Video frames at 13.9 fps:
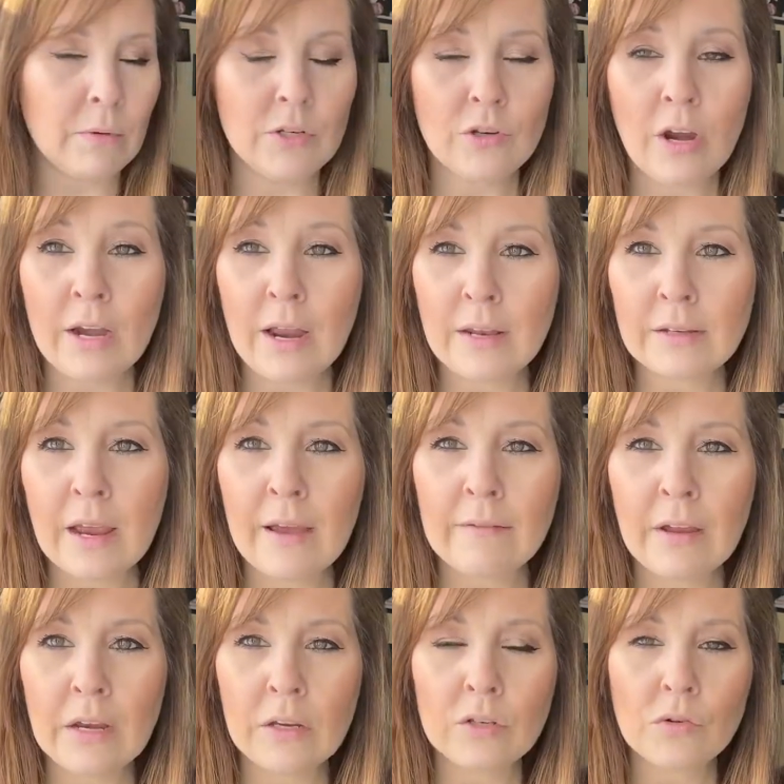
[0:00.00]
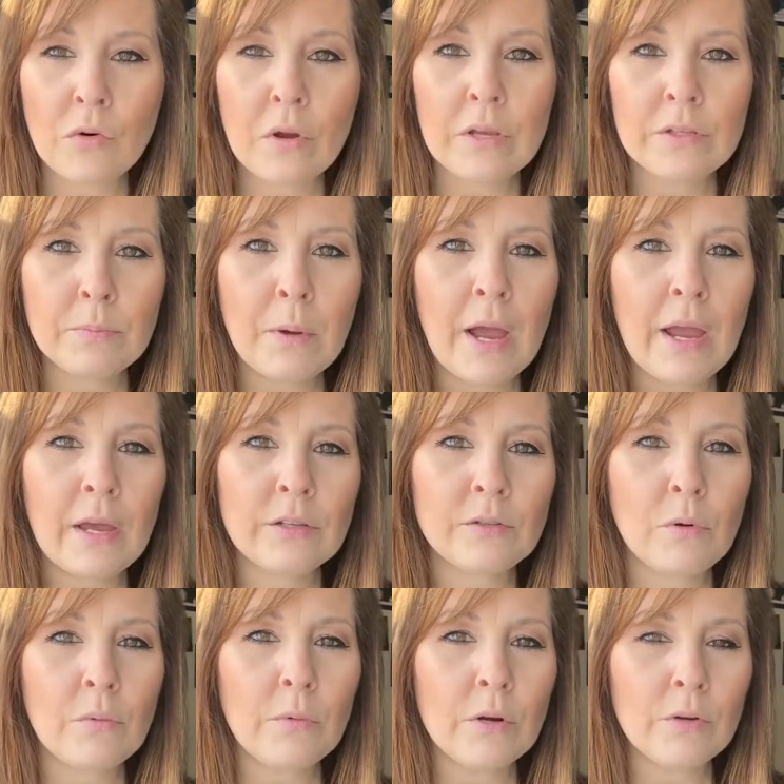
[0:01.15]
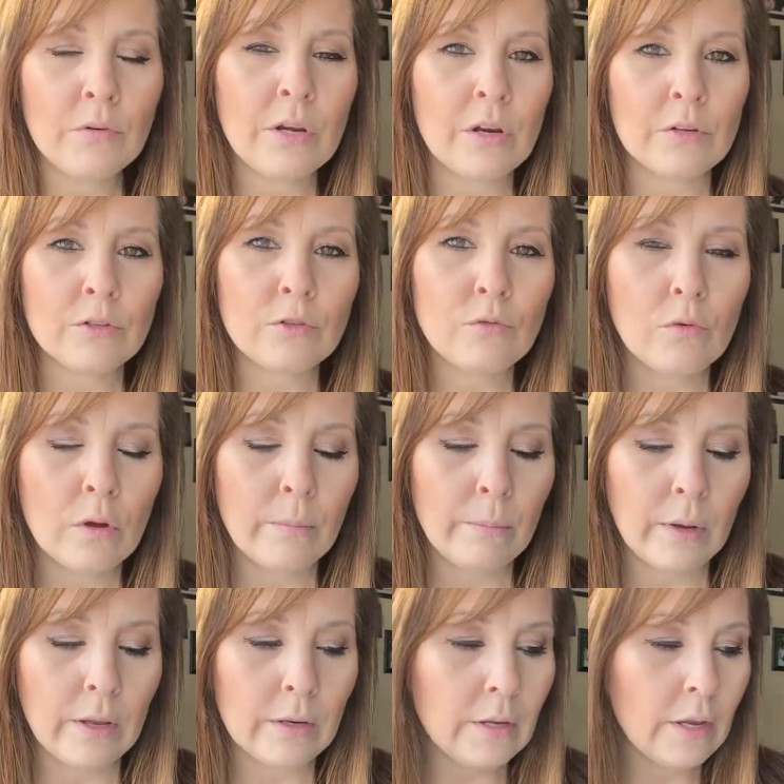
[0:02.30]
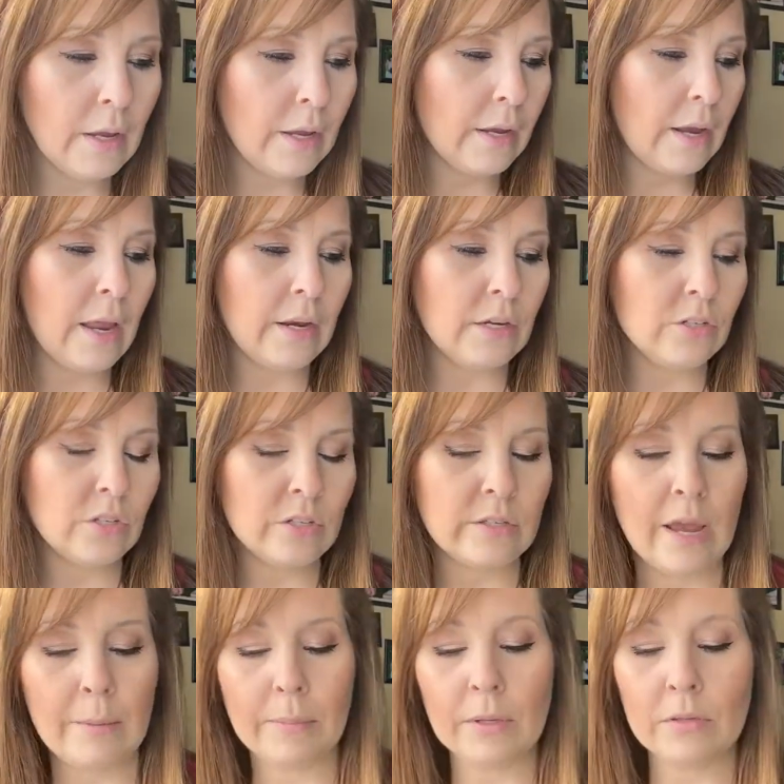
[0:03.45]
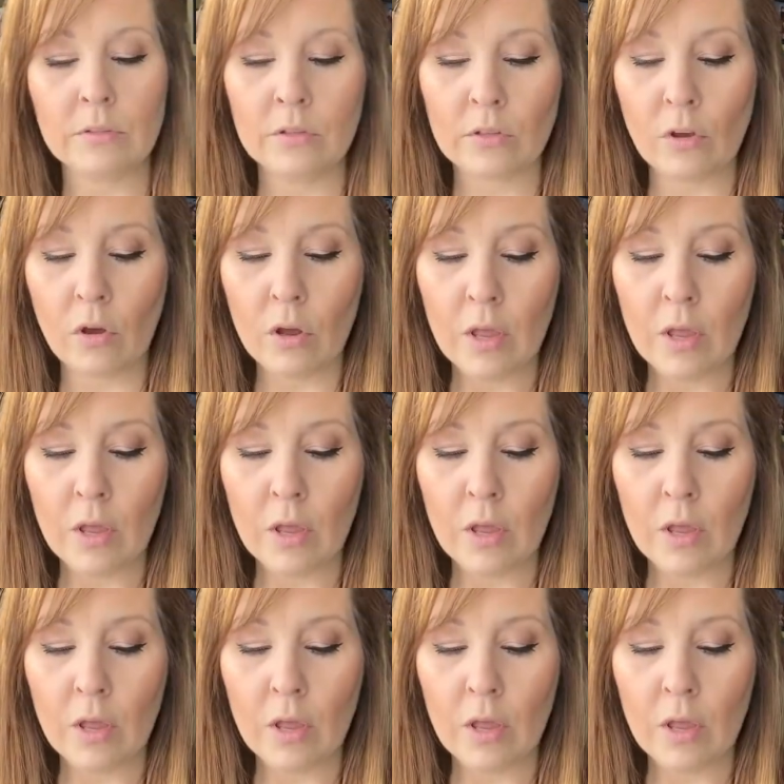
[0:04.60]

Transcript: try not to have any toys by us when we're doing our school, but kind of just happens. So